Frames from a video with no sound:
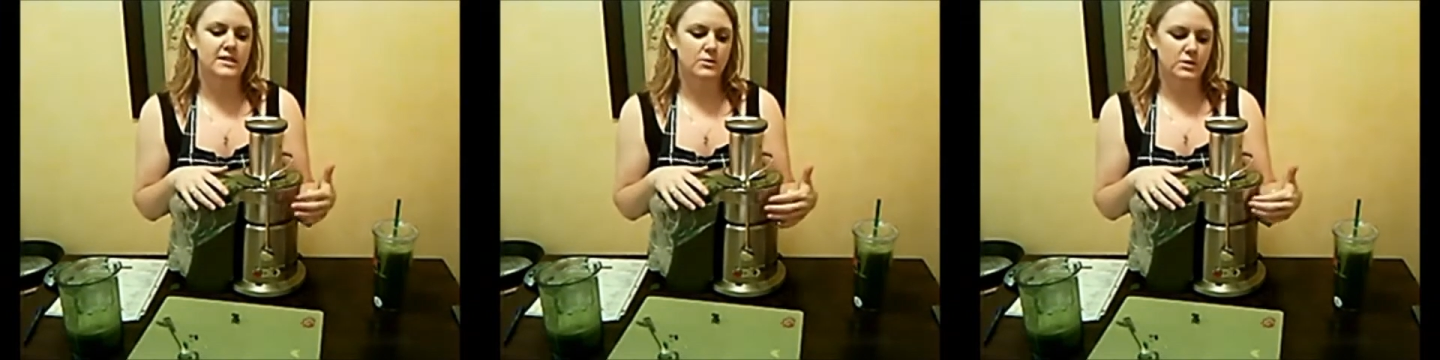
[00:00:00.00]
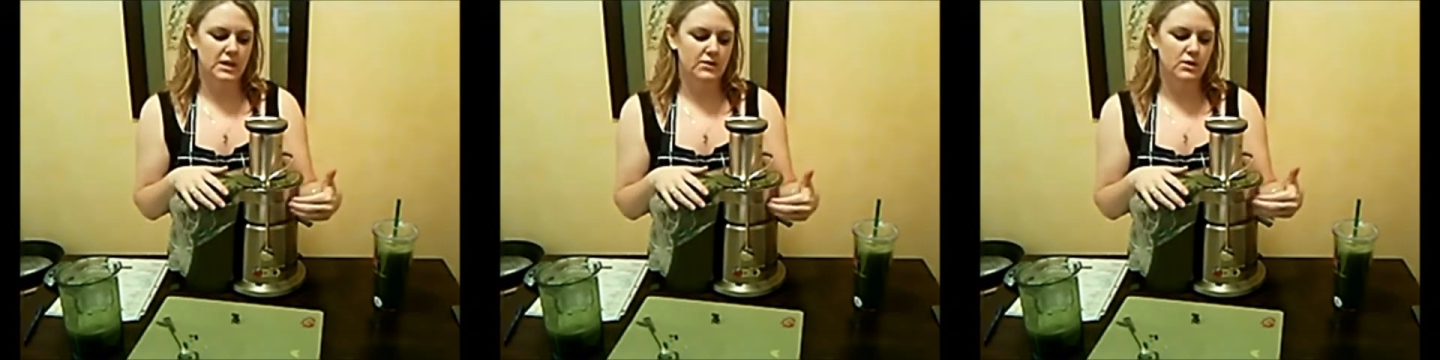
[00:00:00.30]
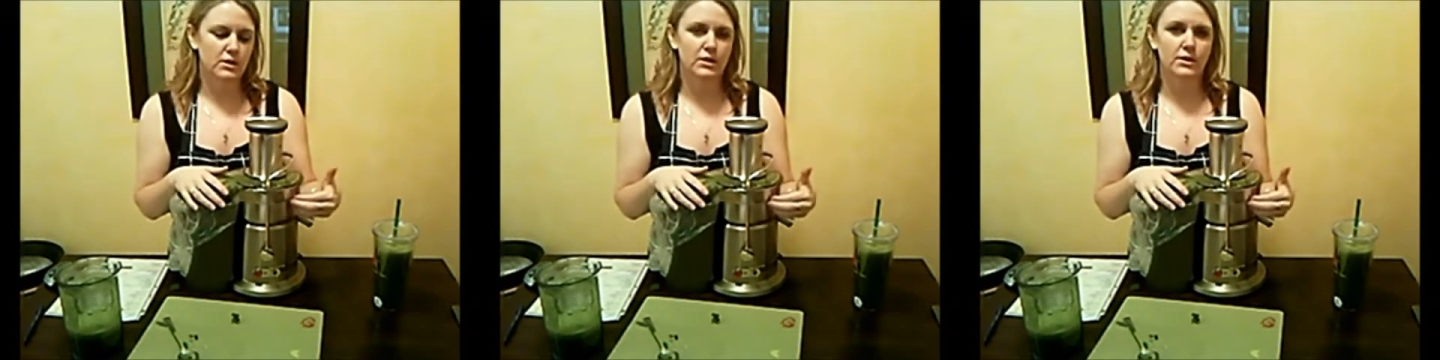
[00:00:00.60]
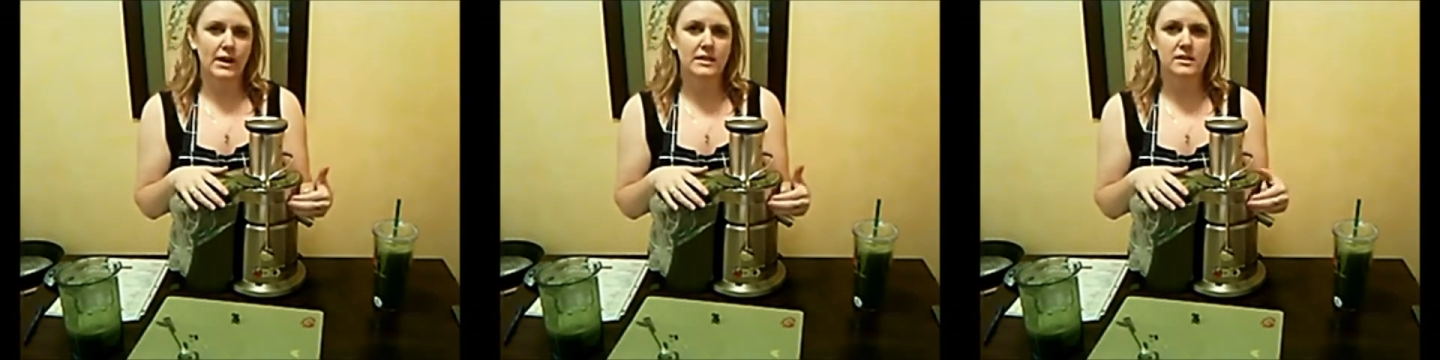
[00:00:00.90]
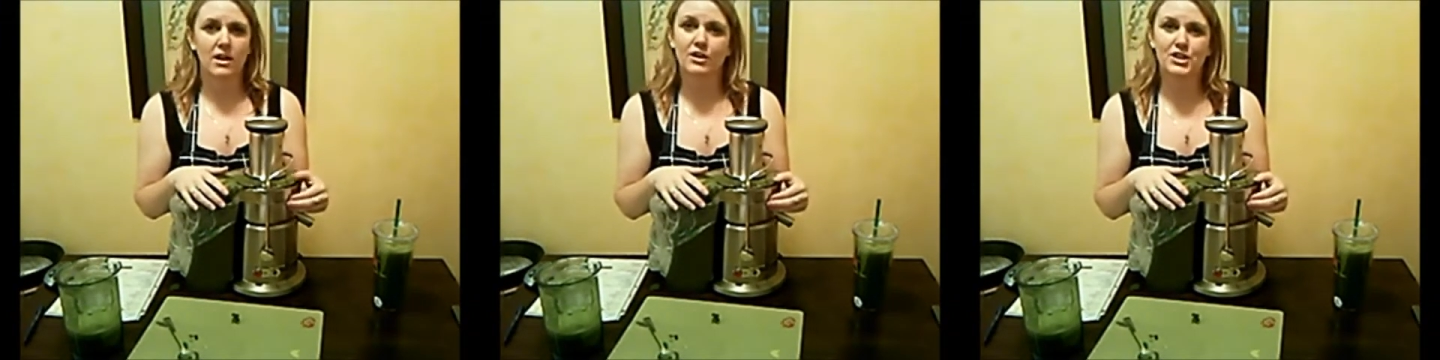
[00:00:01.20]
that will give you the greatest
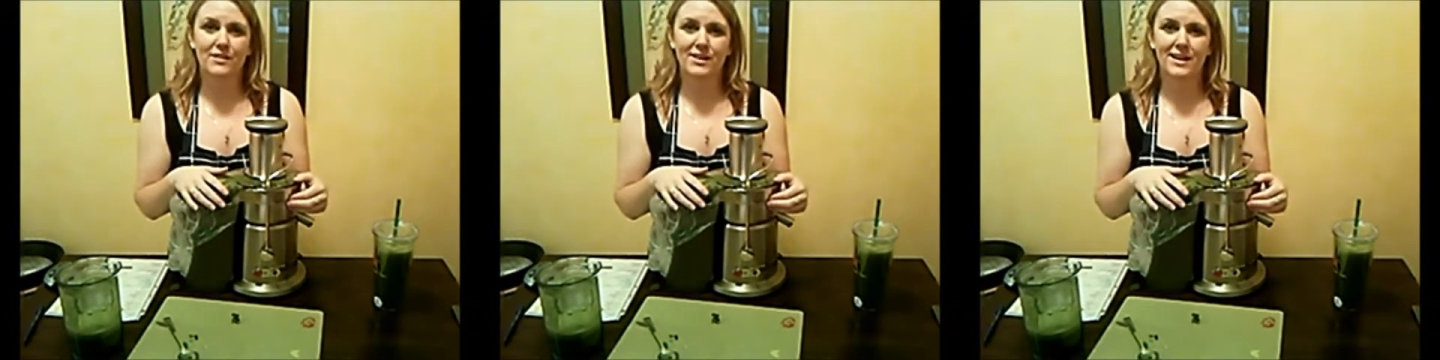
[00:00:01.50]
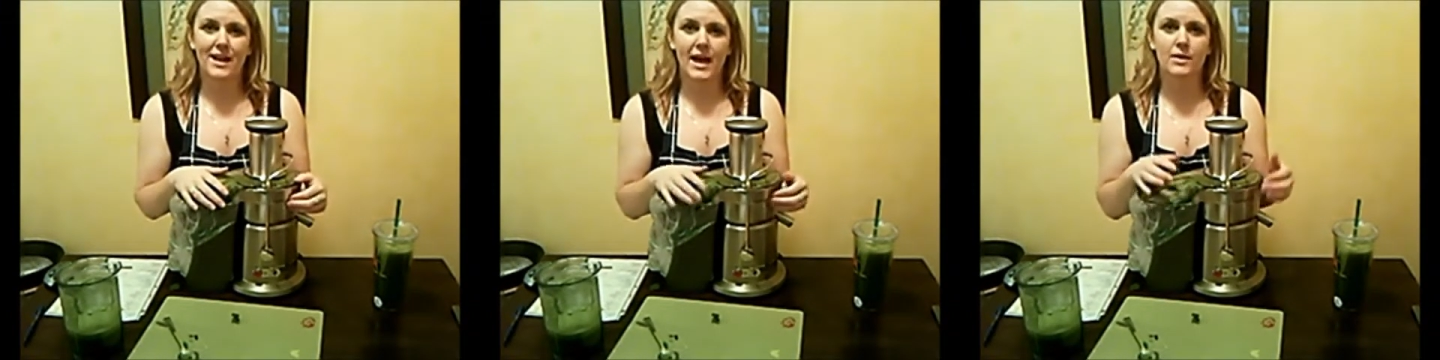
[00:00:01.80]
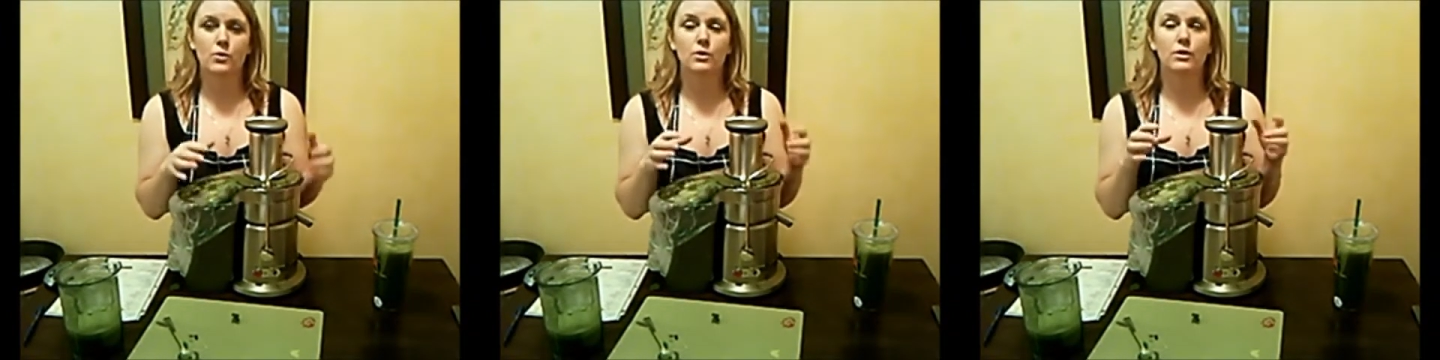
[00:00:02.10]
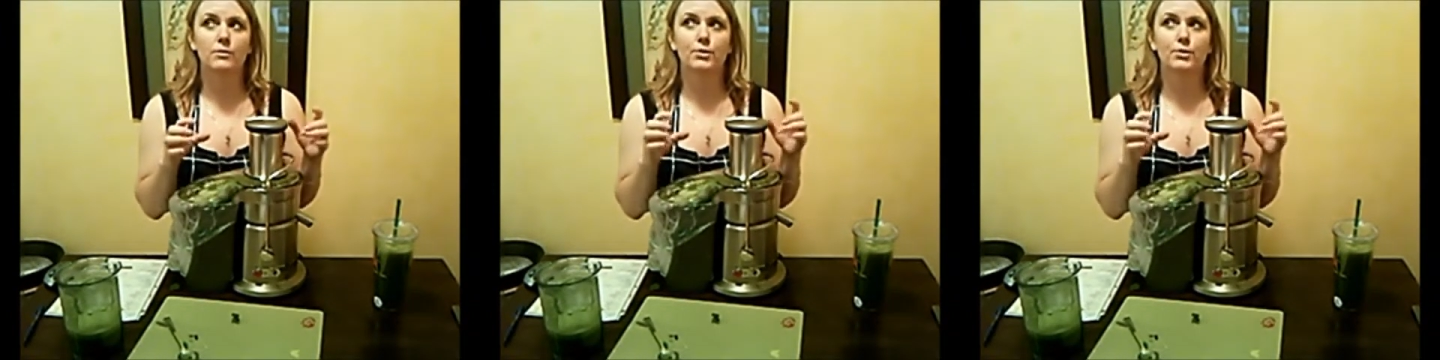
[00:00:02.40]
longevity and will